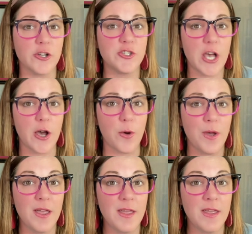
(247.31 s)
So
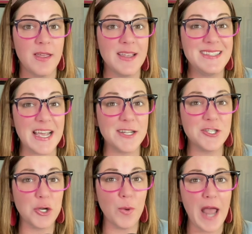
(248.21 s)

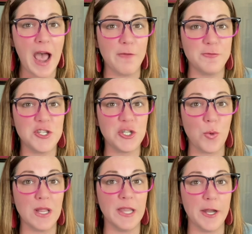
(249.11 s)
Dexter would have to
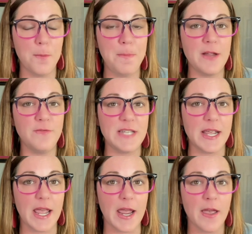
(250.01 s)
do a little bit of
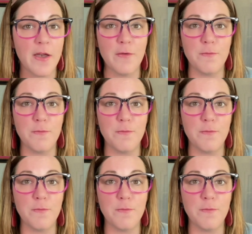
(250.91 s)
digging,